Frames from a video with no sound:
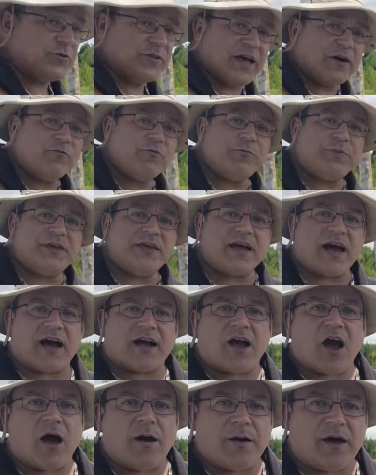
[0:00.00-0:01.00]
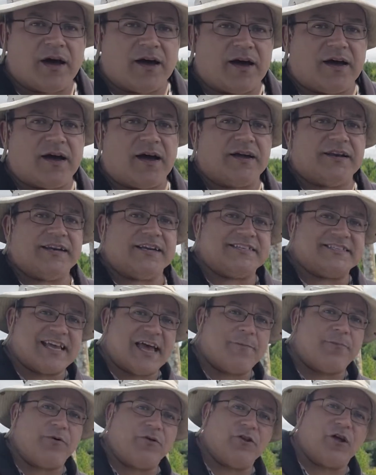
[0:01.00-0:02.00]
that would be an
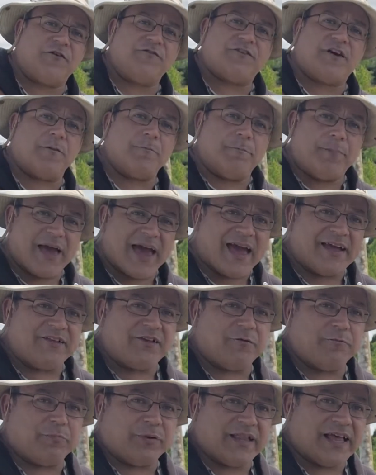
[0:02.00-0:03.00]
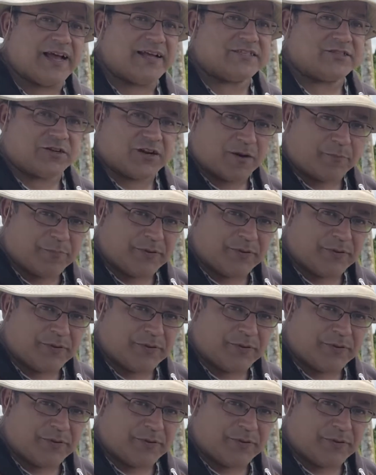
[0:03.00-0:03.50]
example of companion plants,